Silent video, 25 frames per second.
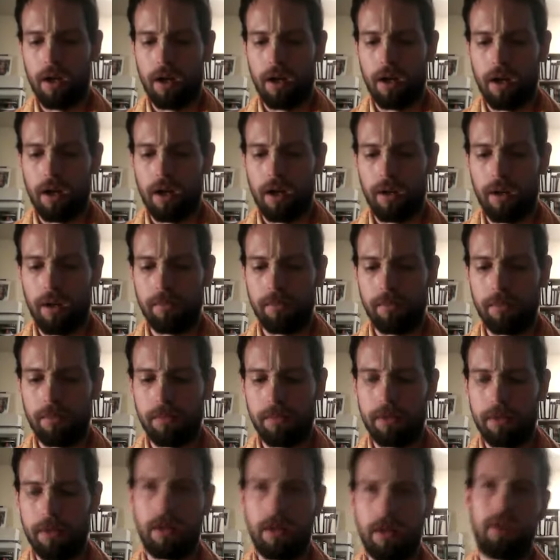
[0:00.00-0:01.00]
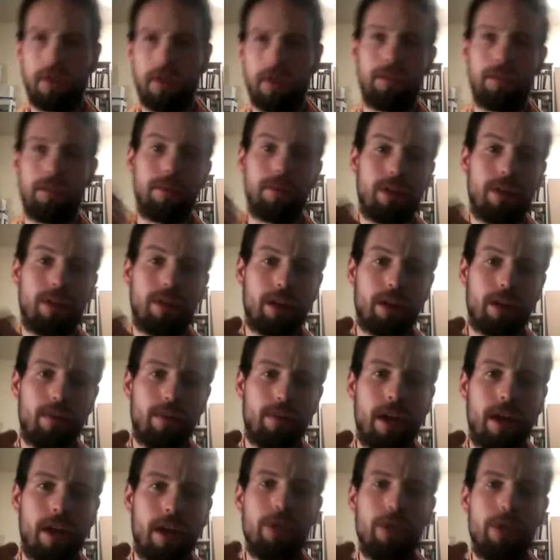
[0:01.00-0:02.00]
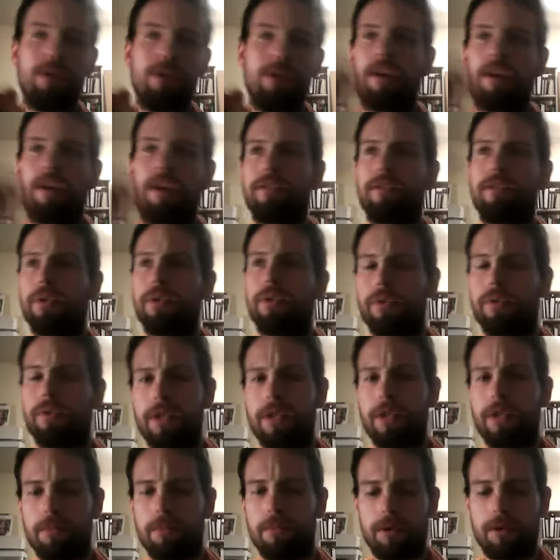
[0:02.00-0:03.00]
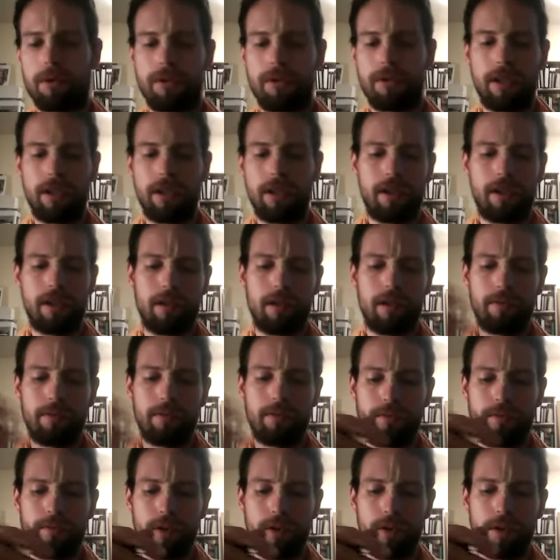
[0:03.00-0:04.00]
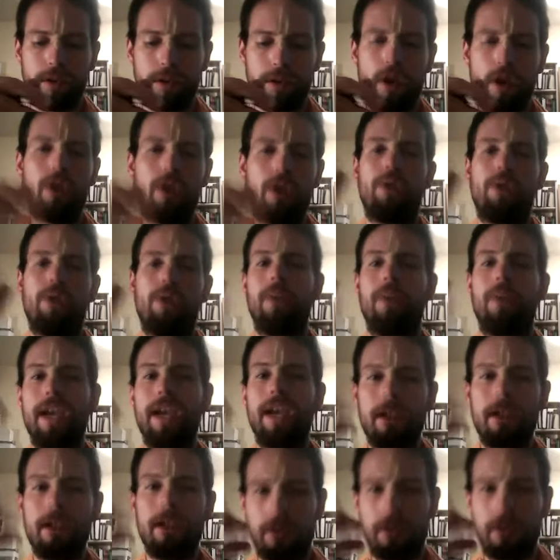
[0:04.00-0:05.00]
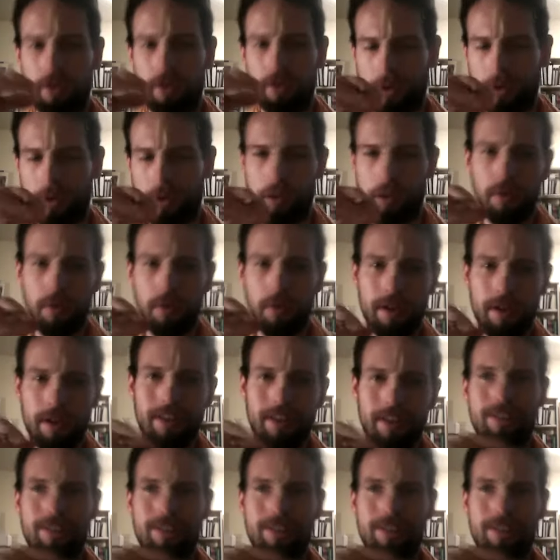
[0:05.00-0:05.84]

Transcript: but it's not going to ultimately satisfy you, and you'll have to go through these bursts to get that fulfilled all the way to the degree you want it,